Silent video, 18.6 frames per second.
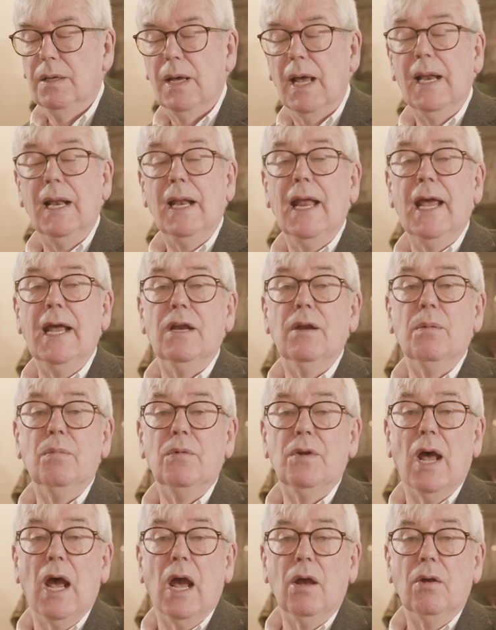and laid
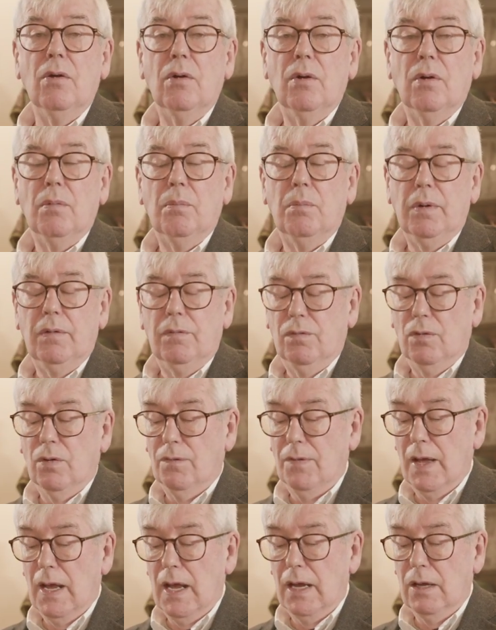him down before
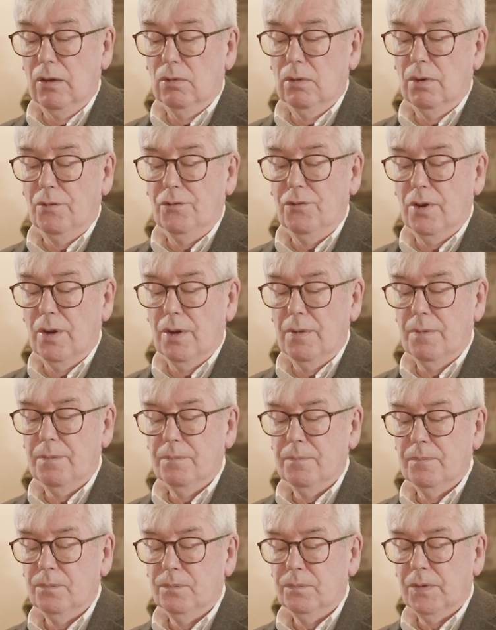the high altar.
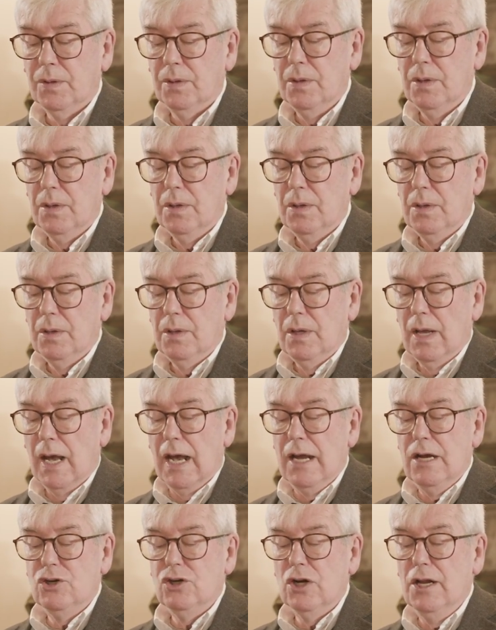
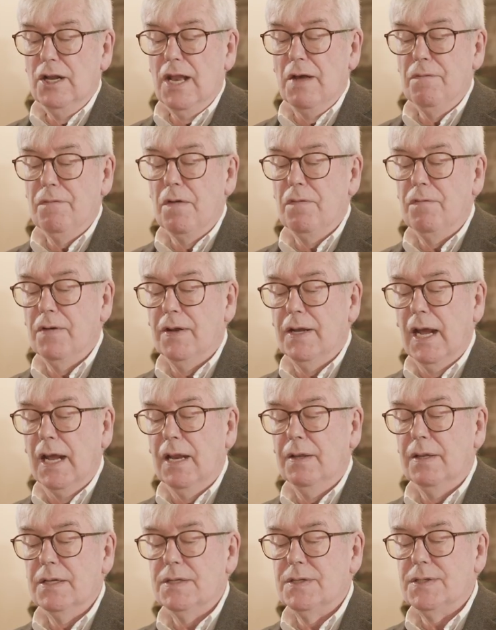I shall never
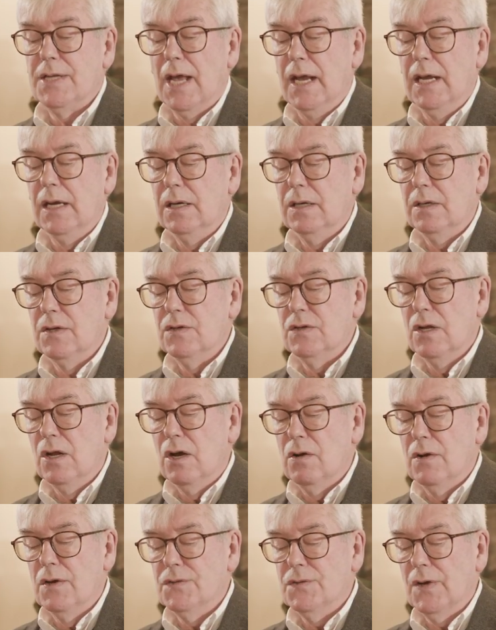forget the sight as
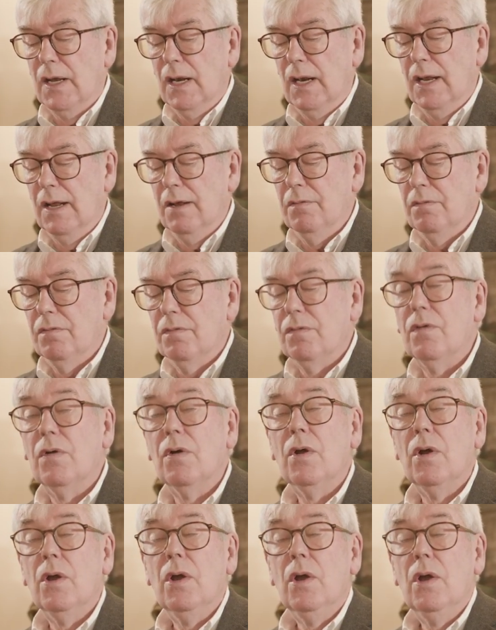long as I live.
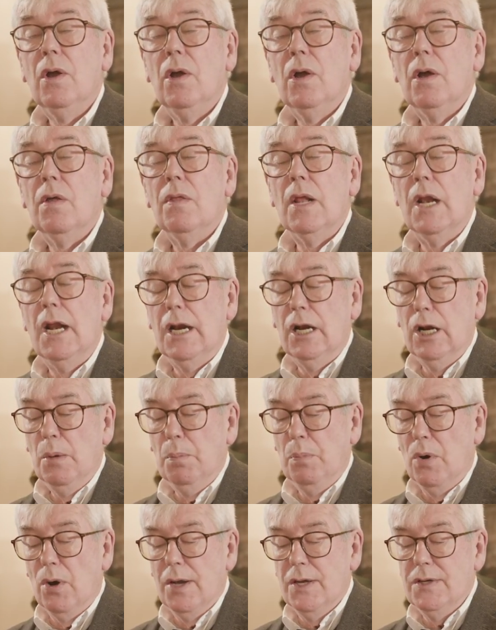The little
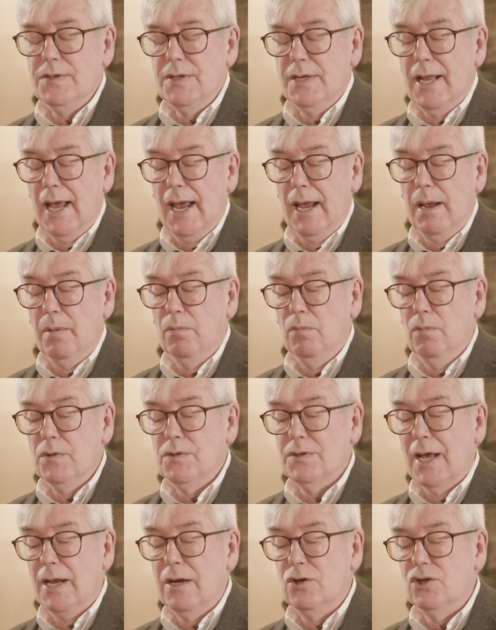boy's name
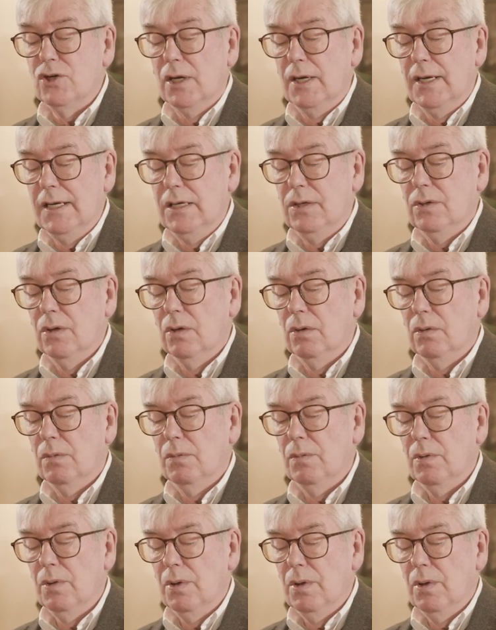was Angelito,